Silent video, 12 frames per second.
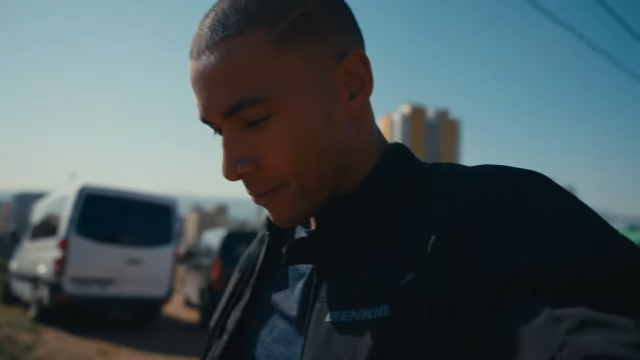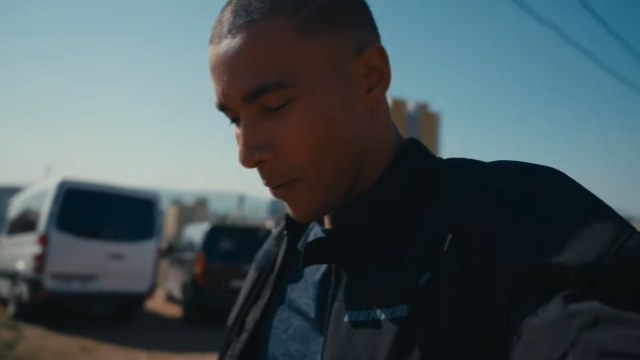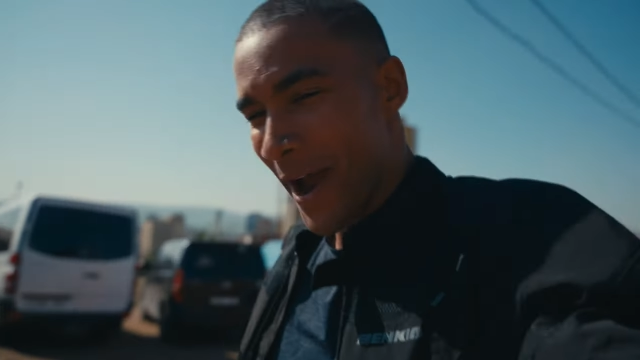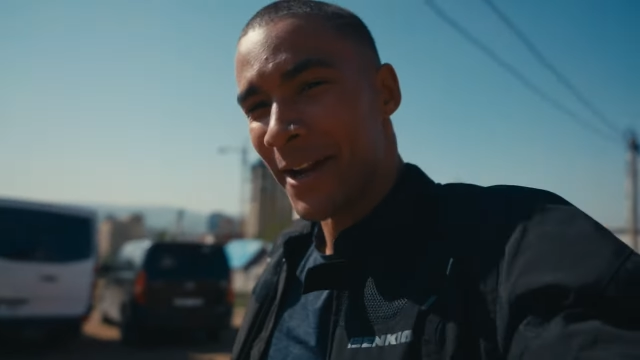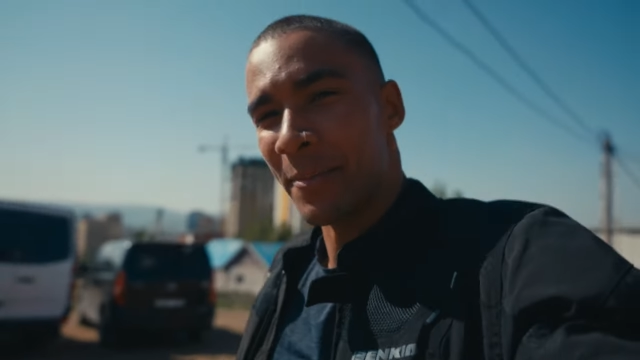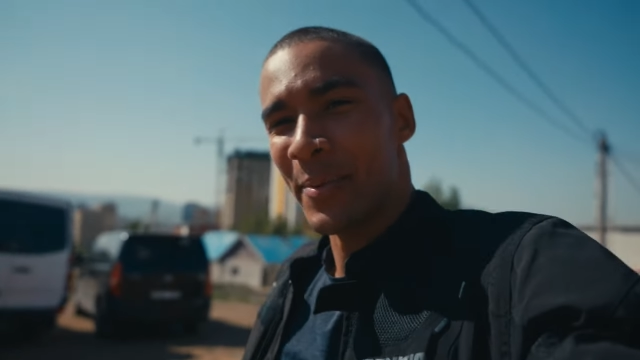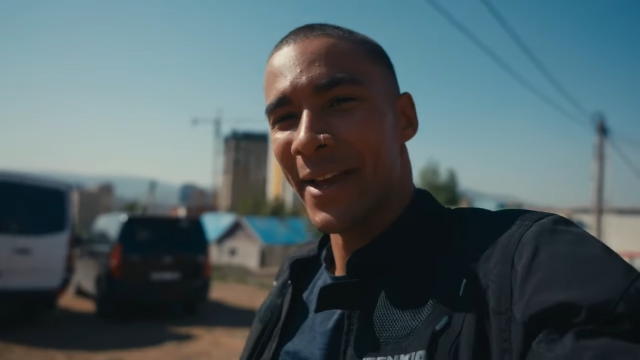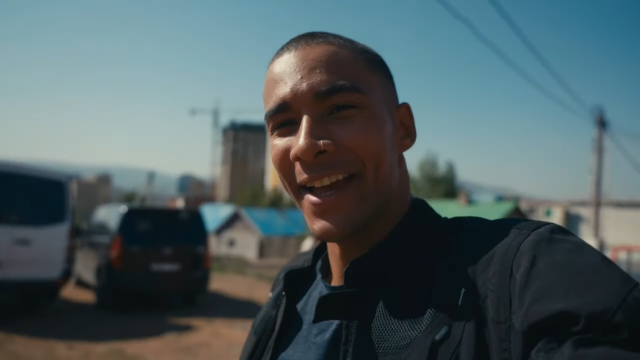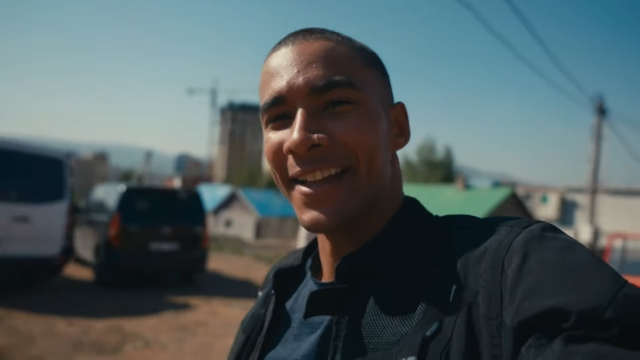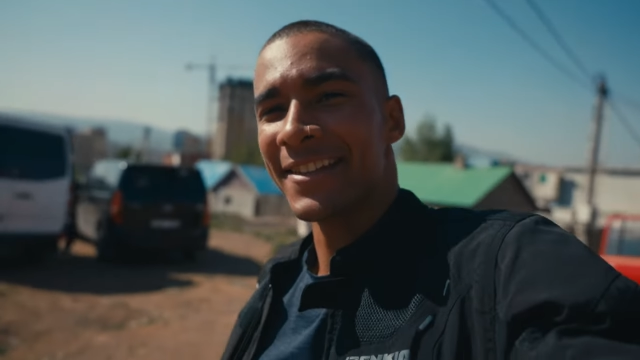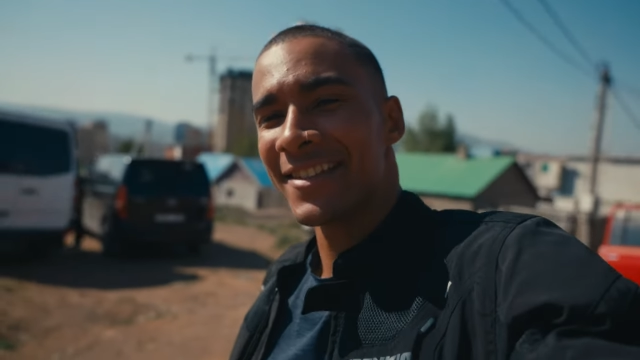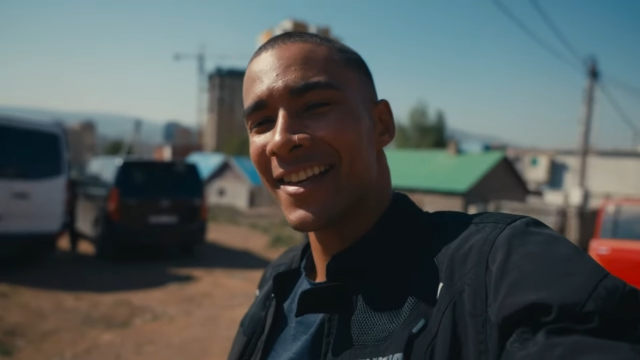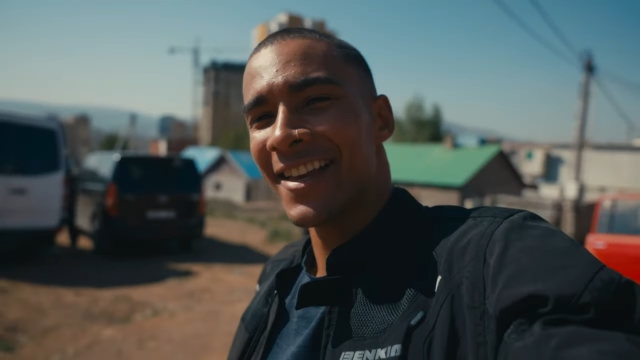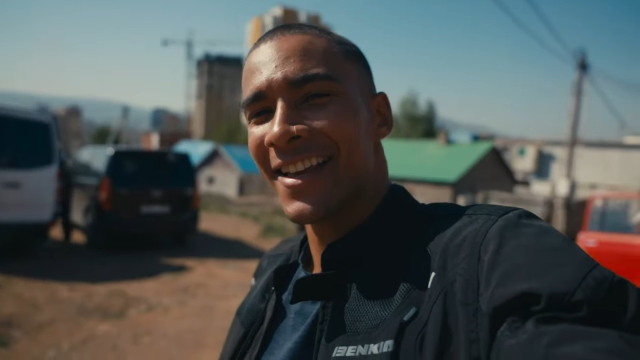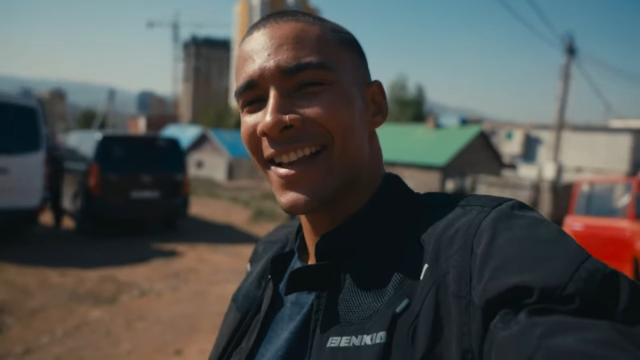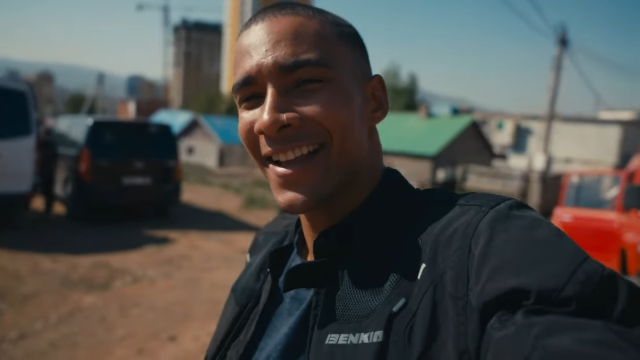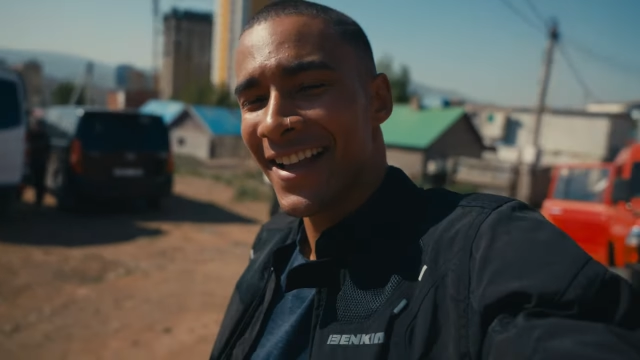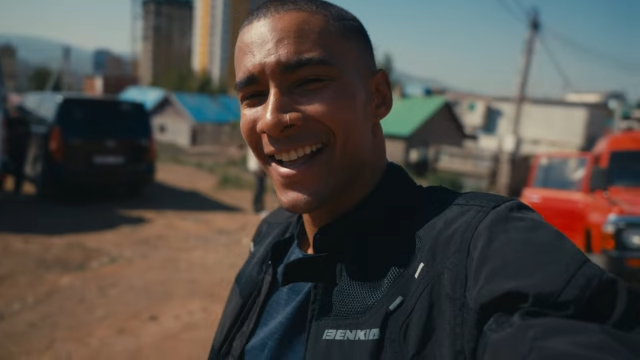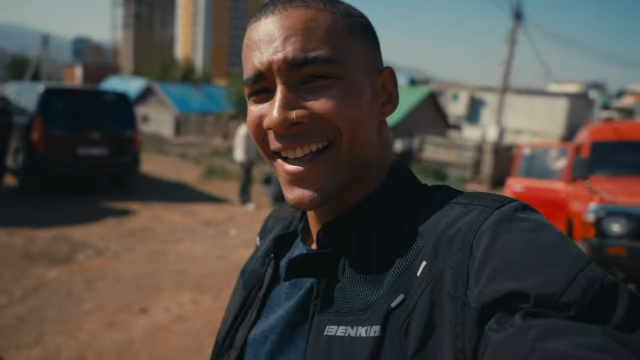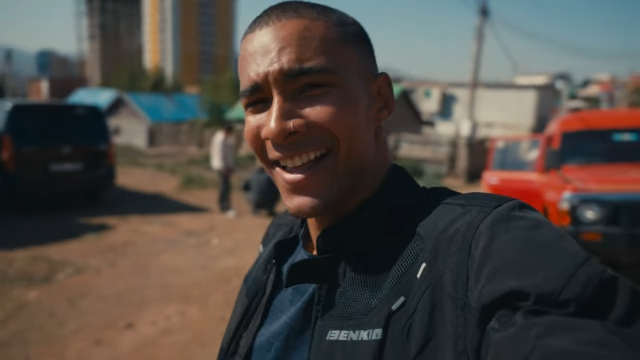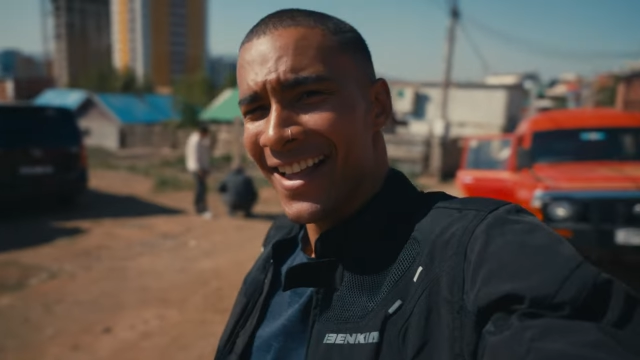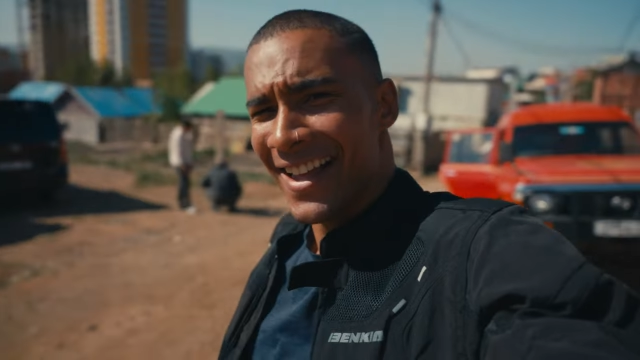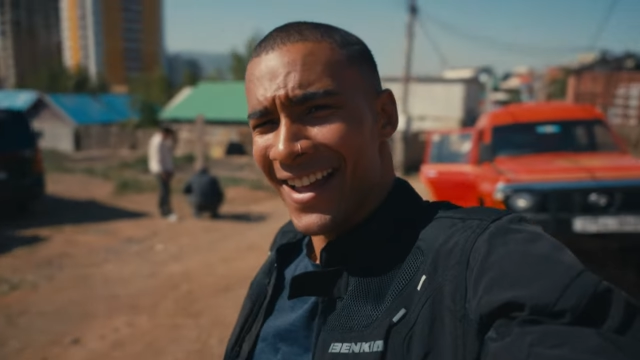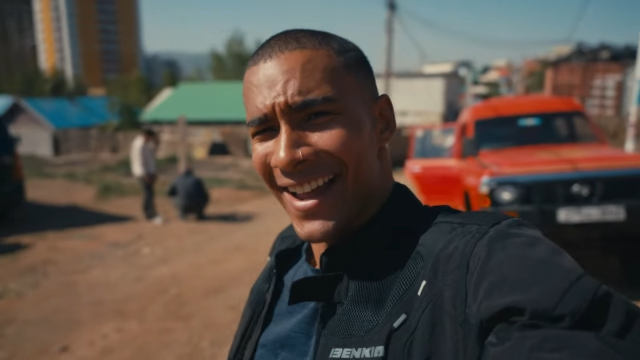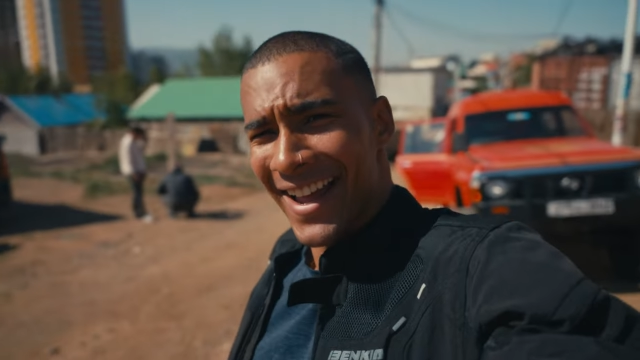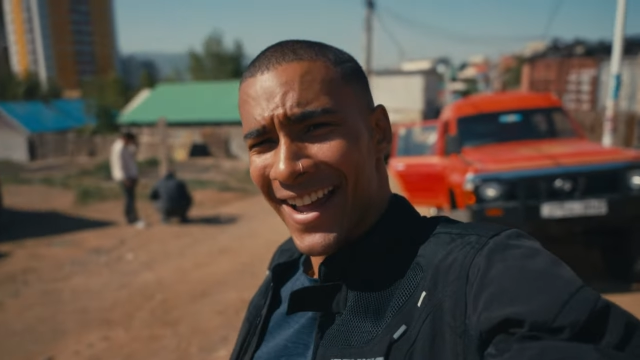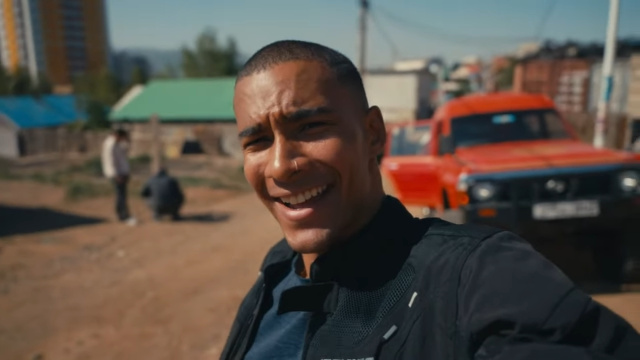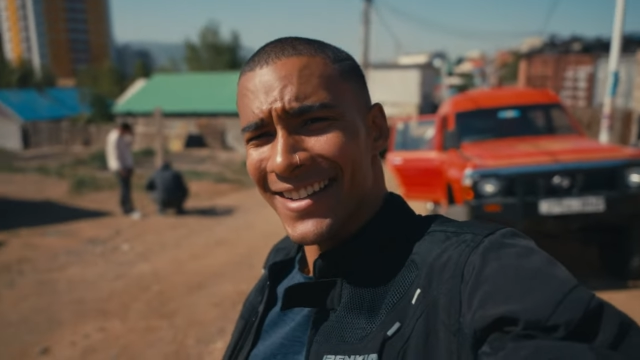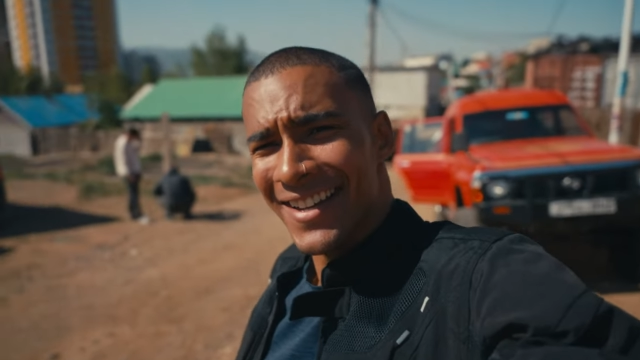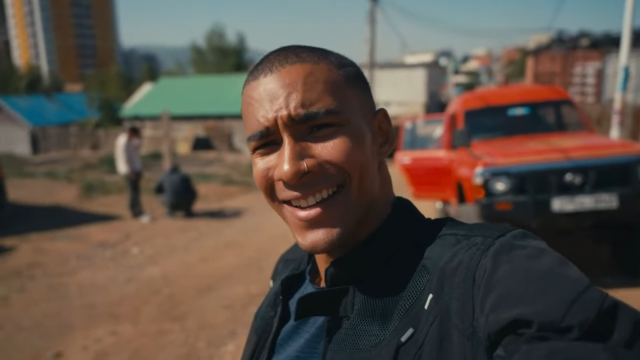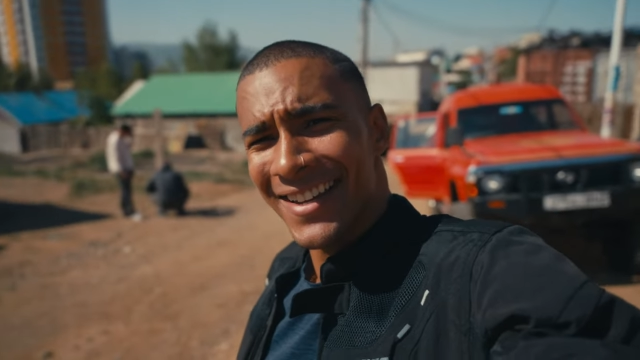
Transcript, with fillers: riding pants. And